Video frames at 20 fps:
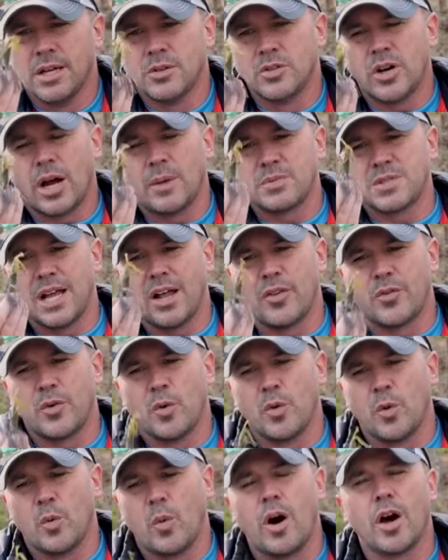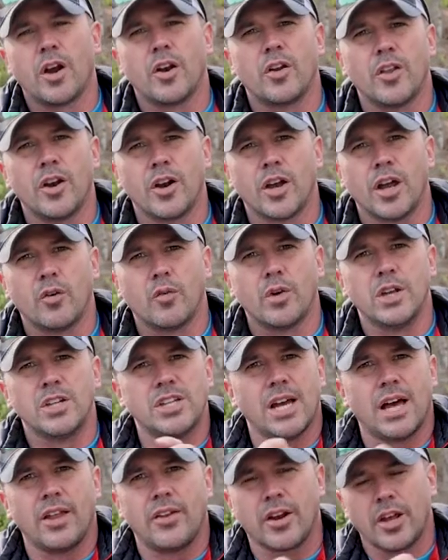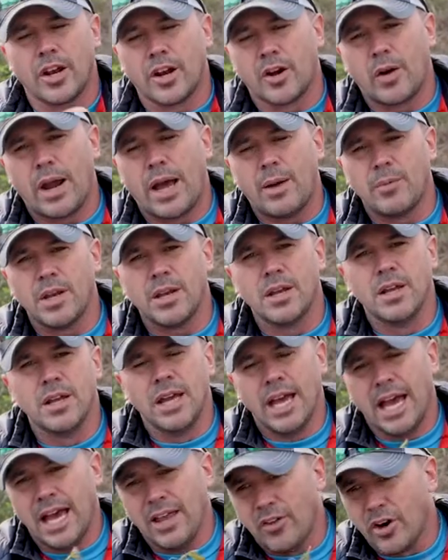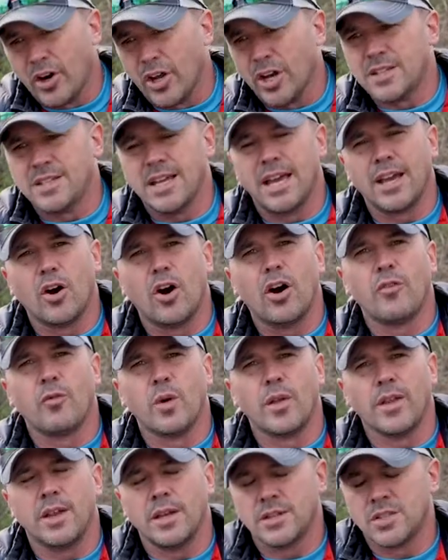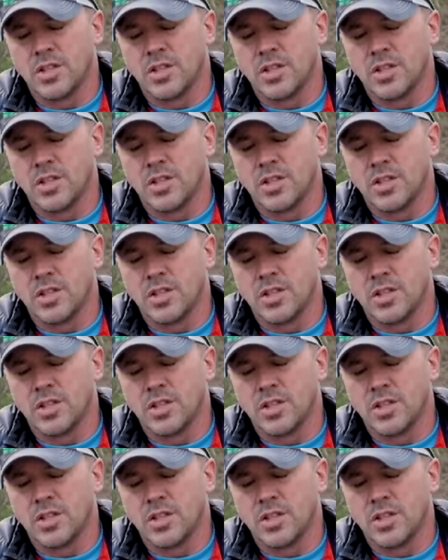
drops down through the water, they're going to reach out and they're going to grab it and they're going to take off with it.